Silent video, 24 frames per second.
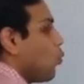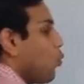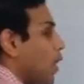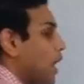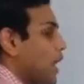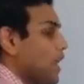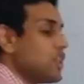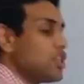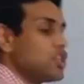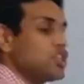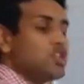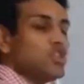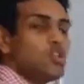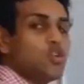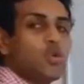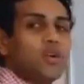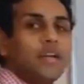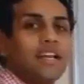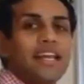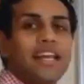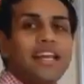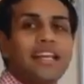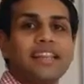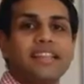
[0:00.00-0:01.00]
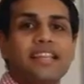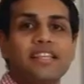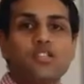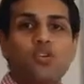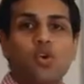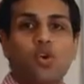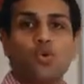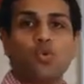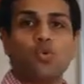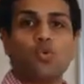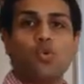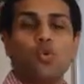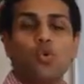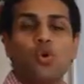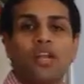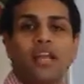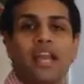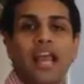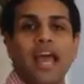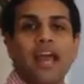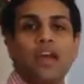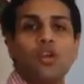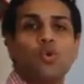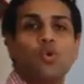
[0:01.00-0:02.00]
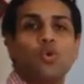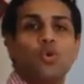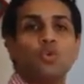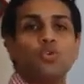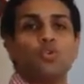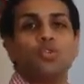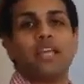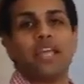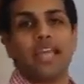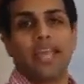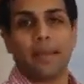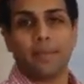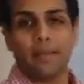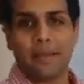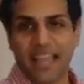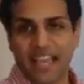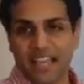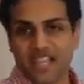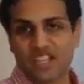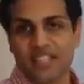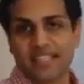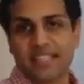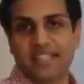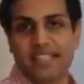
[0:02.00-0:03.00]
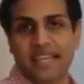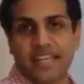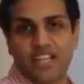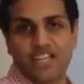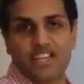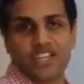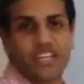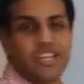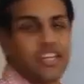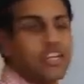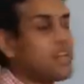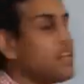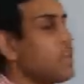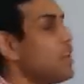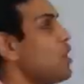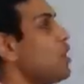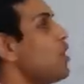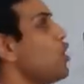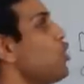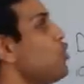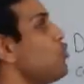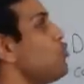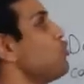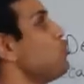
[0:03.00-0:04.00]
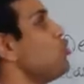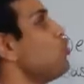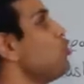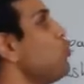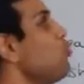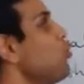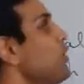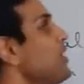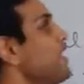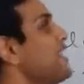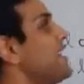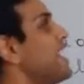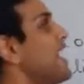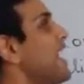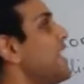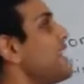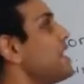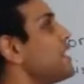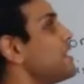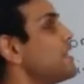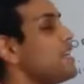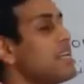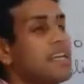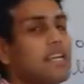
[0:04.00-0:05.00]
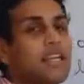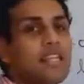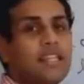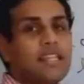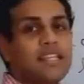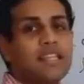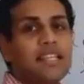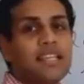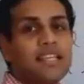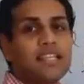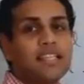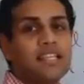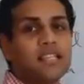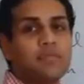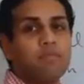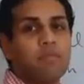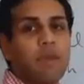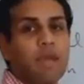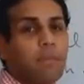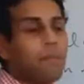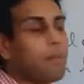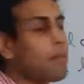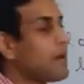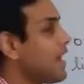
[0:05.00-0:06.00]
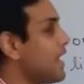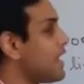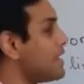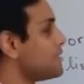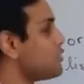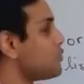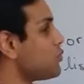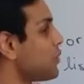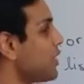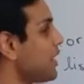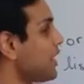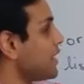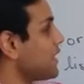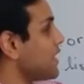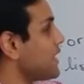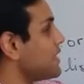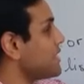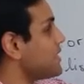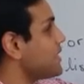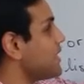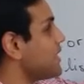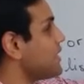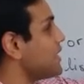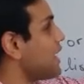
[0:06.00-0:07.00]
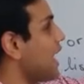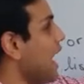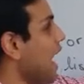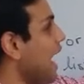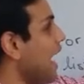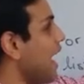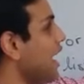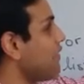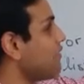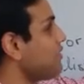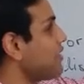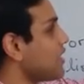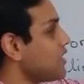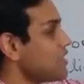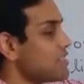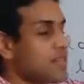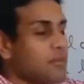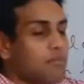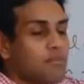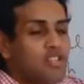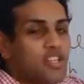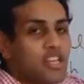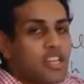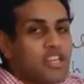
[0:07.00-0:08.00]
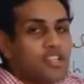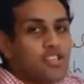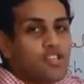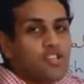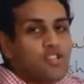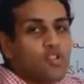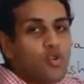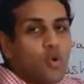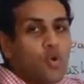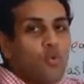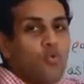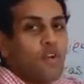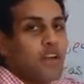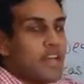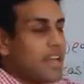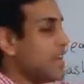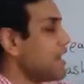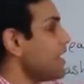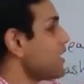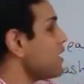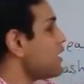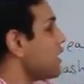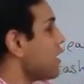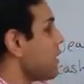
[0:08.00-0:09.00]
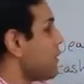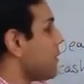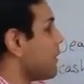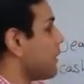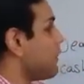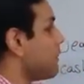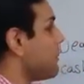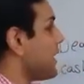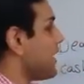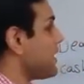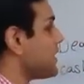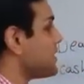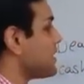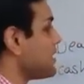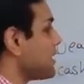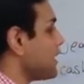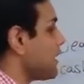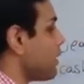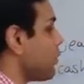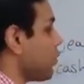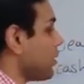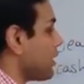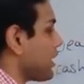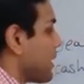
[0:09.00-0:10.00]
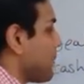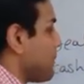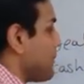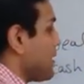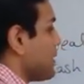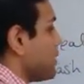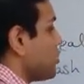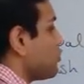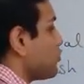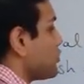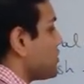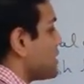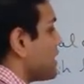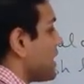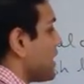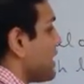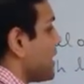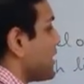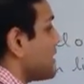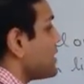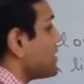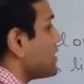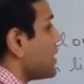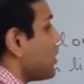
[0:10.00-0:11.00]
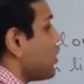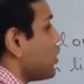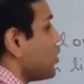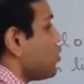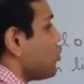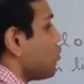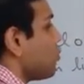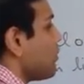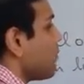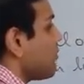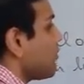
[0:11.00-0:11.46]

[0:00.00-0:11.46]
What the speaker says: Once you click this on Google and go to the images section, you would get this paper as you can see here. I have done some changes over it, but basically what I mean to say is, you